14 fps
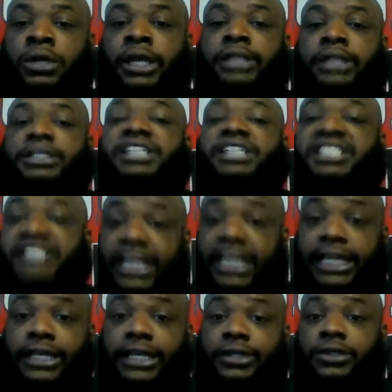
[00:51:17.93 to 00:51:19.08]
to
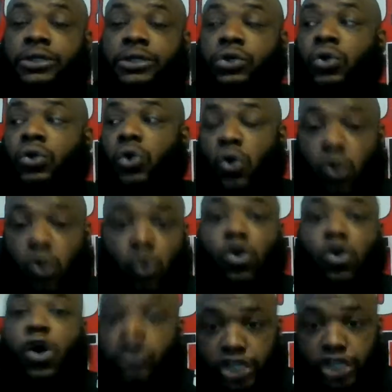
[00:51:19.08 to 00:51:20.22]
see who
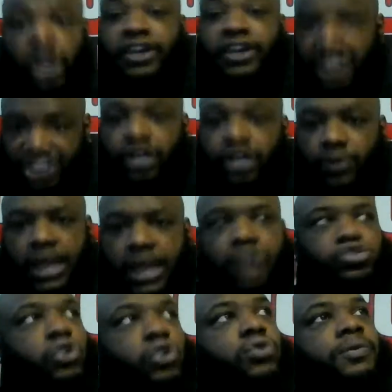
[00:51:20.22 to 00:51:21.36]
gonna turn this shit around.
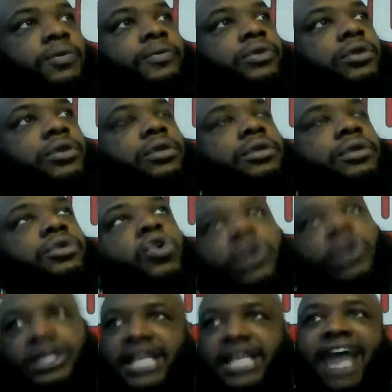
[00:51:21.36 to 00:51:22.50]
So
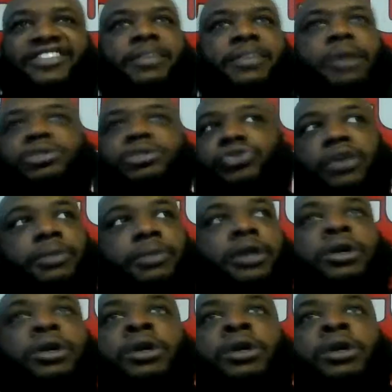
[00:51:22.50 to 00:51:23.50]
going into halftime, I was screaming.